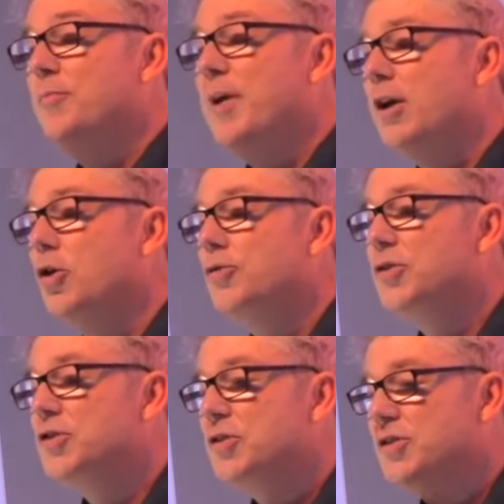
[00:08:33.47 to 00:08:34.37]
pick out
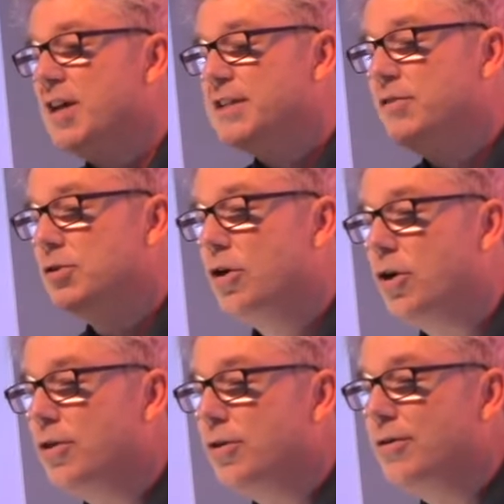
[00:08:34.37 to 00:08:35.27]
the successful
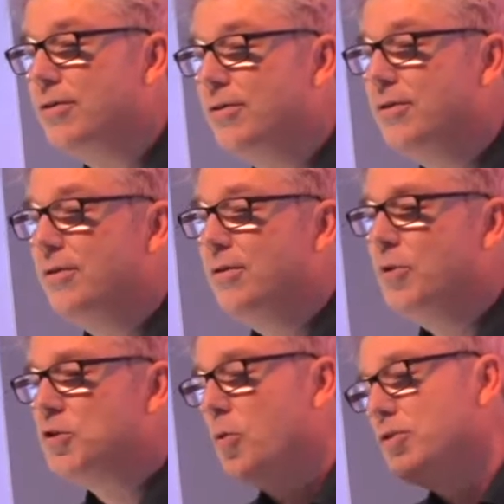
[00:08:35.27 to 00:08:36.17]
toddler.
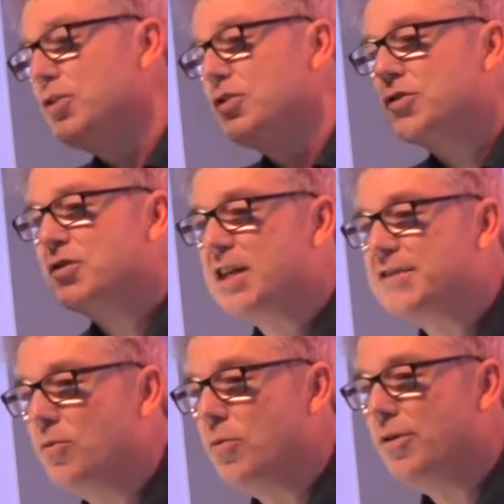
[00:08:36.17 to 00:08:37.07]
Which one's the
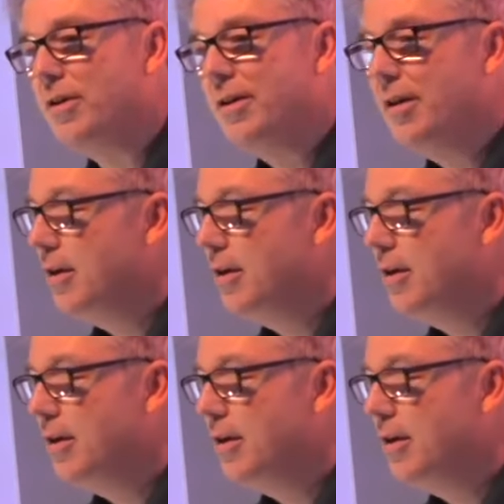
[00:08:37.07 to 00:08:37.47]
successful one?